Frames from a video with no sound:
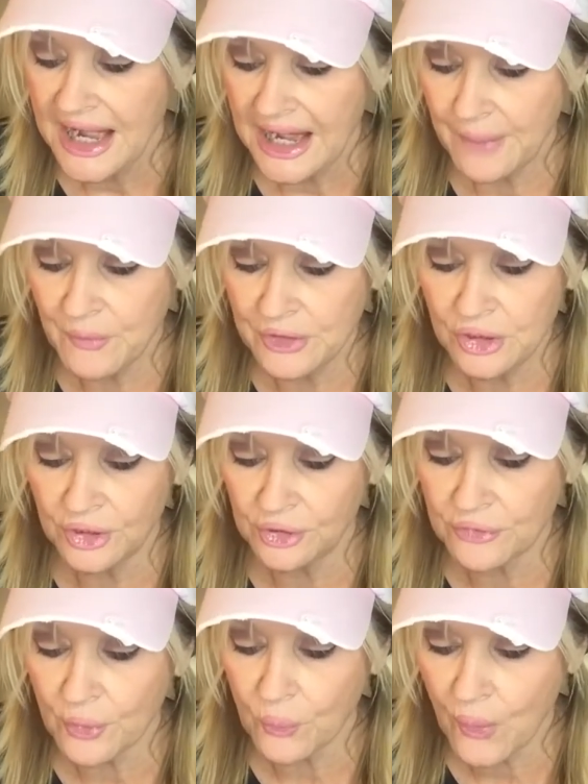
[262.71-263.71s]
And when you
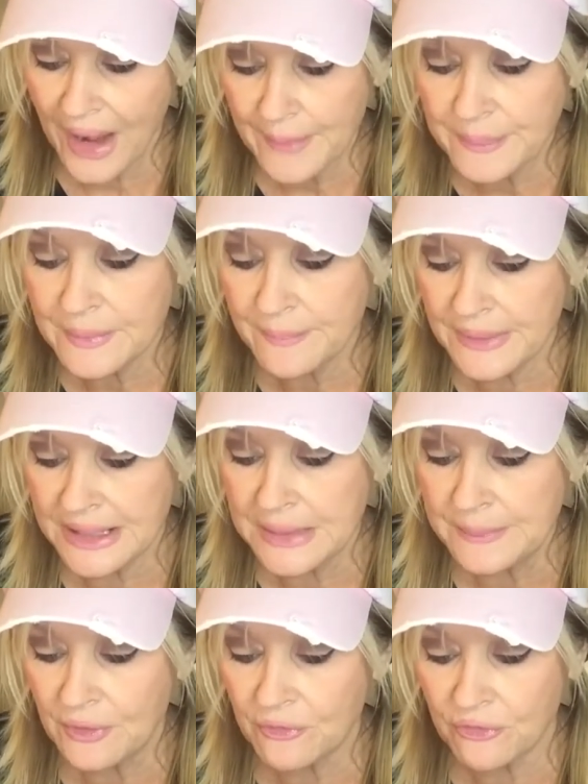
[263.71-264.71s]
hear the rapid
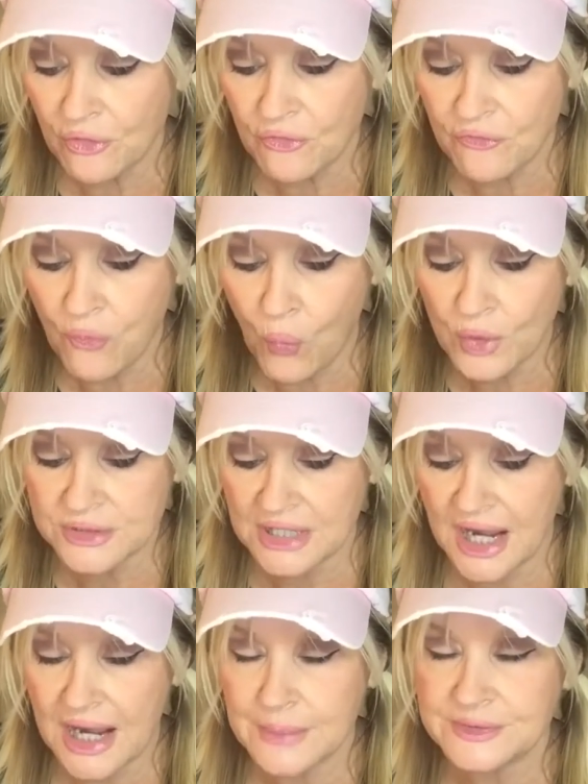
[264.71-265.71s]
beep for 4
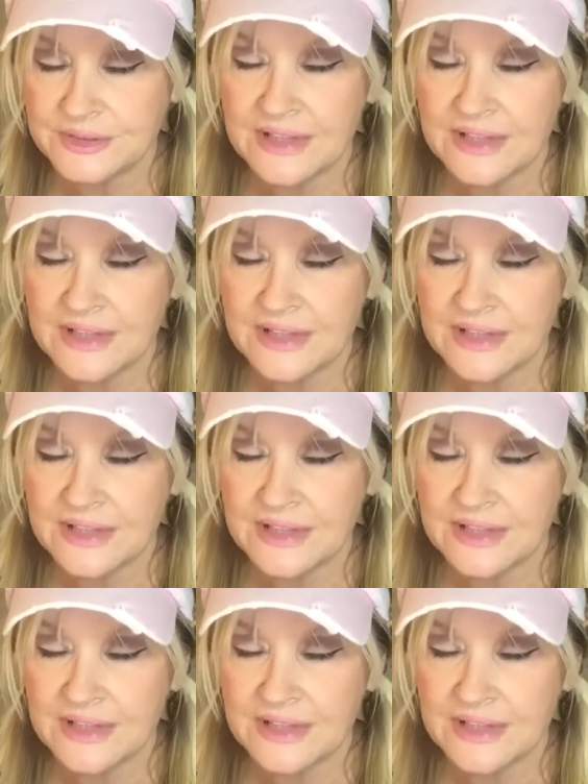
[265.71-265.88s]
times,